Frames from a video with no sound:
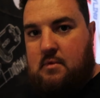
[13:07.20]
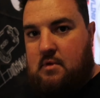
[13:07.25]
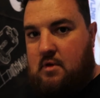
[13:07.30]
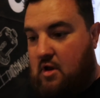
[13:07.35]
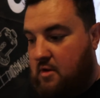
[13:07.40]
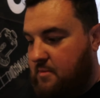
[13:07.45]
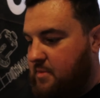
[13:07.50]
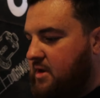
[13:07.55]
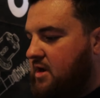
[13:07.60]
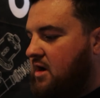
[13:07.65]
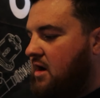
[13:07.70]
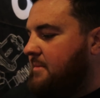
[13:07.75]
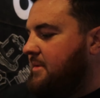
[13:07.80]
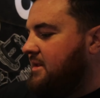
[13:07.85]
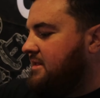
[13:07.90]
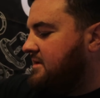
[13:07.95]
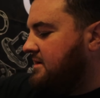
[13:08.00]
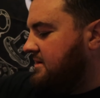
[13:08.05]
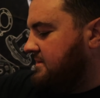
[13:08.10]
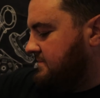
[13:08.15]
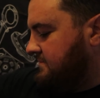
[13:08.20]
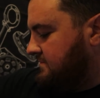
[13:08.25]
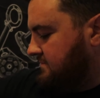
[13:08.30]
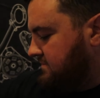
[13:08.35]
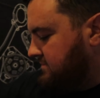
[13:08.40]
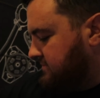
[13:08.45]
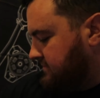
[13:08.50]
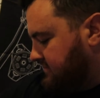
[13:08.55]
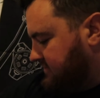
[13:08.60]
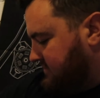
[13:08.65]
So if you're commenting,
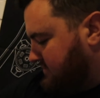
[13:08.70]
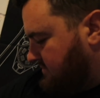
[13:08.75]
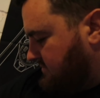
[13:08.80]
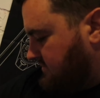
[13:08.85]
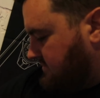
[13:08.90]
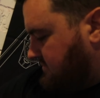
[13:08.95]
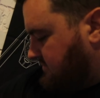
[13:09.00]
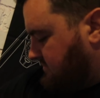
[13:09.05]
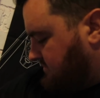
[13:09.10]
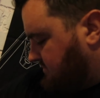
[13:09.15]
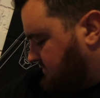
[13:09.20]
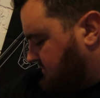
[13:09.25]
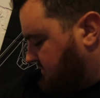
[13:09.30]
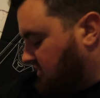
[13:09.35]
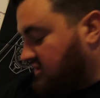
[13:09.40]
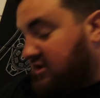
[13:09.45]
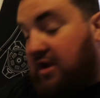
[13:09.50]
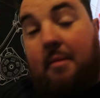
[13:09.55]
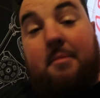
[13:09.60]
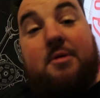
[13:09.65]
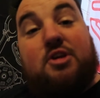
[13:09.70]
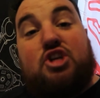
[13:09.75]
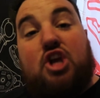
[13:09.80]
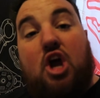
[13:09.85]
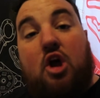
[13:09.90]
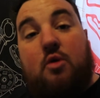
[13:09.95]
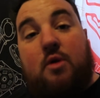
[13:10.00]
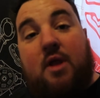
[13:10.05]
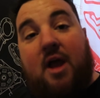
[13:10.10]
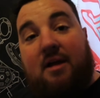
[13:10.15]
because I'm going to
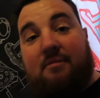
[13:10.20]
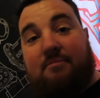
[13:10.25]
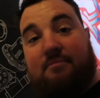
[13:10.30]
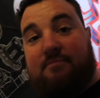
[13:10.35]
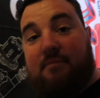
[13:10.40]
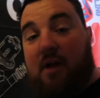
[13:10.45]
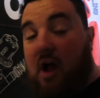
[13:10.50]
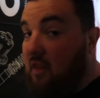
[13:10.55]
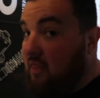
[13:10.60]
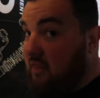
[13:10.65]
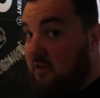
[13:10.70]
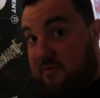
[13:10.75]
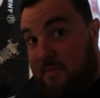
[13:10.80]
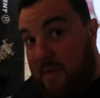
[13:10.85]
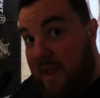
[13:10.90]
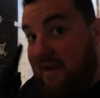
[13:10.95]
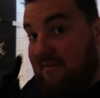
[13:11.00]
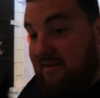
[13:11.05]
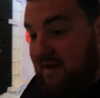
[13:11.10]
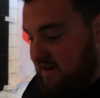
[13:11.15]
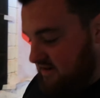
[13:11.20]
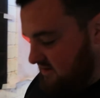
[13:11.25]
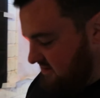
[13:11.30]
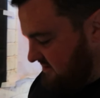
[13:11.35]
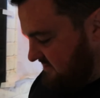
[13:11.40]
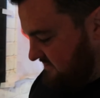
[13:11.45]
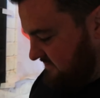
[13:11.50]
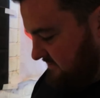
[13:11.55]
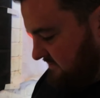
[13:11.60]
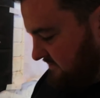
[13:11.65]
show you on the spare
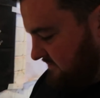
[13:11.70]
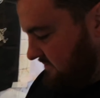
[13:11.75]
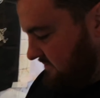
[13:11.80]
engine,